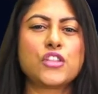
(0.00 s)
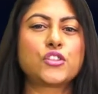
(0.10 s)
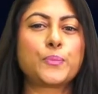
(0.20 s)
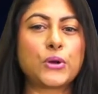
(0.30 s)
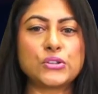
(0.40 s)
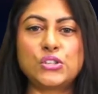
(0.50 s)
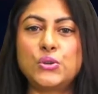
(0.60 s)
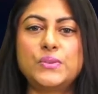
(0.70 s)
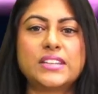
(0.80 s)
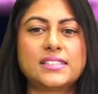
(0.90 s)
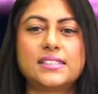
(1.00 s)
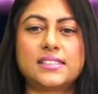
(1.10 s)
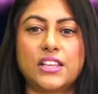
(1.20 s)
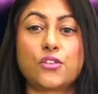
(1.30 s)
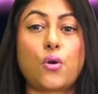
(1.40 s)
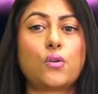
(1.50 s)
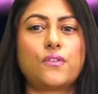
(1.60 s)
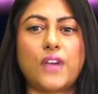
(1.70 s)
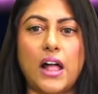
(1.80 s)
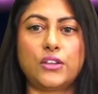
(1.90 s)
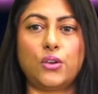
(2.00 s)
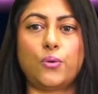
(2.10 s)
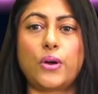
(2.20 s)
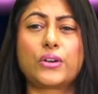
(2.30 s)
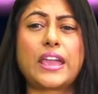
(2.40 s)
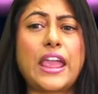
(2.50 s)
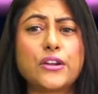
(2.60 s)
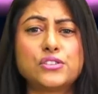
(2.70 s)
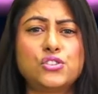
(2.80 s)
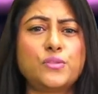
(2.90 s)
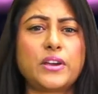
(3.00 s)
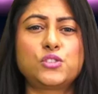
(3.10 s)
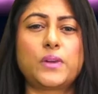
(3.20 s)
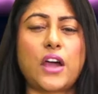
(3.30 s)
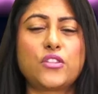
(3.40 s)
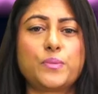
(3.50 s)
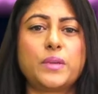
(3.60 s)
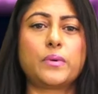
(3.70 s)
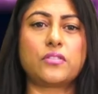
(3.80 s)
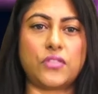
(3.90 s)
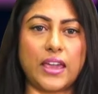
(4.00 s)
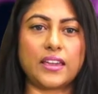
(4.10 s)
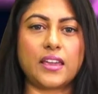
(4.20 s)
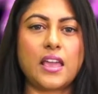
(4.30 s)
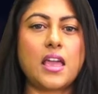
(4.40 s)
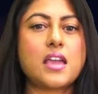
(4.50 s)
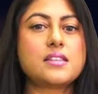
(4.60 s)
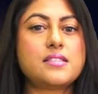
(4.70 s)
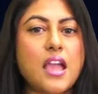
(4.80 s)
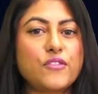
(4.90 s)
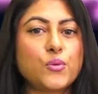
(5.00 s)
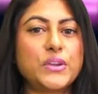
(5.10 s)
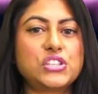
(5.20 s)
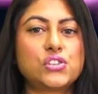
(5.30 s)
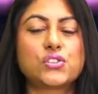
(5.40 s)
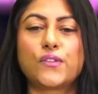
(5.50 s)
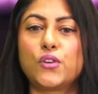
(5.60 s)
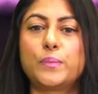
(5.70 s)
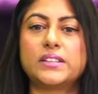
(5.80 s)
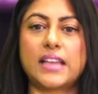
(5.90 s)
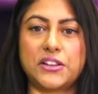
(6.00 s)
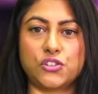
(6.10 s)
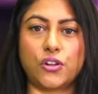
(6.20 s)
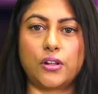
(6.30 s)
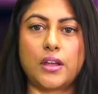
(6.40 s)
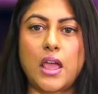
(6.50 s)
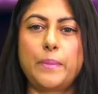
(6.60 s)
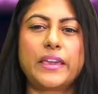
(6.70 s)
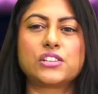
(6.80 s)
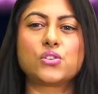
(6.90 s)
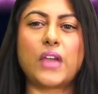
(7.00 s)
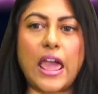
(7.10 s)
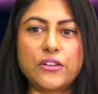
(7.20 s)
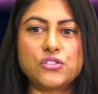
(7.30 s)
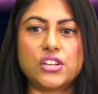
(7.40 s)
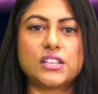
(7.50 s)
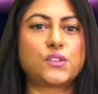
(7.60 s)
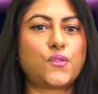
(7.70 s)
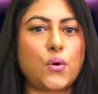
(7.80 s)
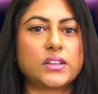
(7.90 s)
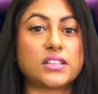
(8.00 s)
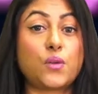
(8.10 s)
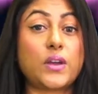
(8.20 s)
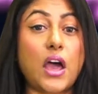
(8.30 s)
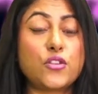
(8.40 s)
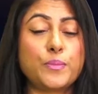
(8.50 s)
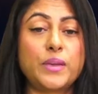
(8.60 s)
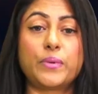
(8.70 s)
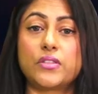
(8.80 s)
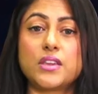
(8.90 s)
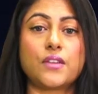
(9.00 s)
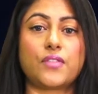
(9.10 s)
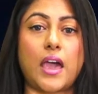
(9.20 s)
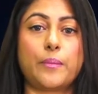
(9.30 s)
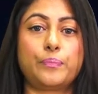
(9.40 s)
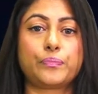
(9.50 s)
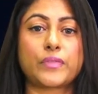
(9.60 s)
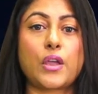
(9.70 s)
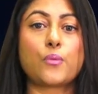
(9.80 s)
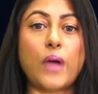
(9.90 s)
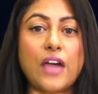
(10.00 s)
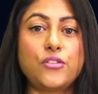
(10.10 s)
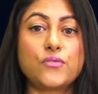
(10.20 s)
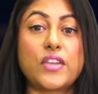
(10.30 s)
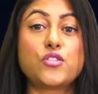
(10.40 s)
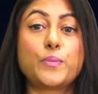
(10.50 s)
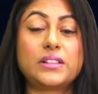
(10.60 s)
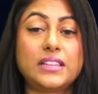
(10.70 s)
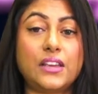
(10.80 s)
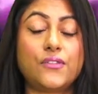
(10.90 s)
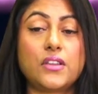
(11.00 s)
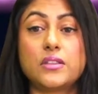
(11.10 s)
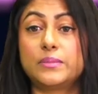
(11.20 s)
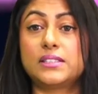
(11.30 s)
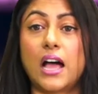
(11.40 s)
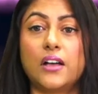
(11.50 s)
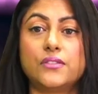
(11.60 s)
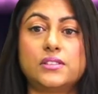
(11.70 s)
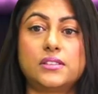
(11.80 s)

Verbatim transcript: The person who doesn't see their own value or cares too much what other people think never reaches their full potential because their energy is focused on what other people think of them rather than their belief in themselves.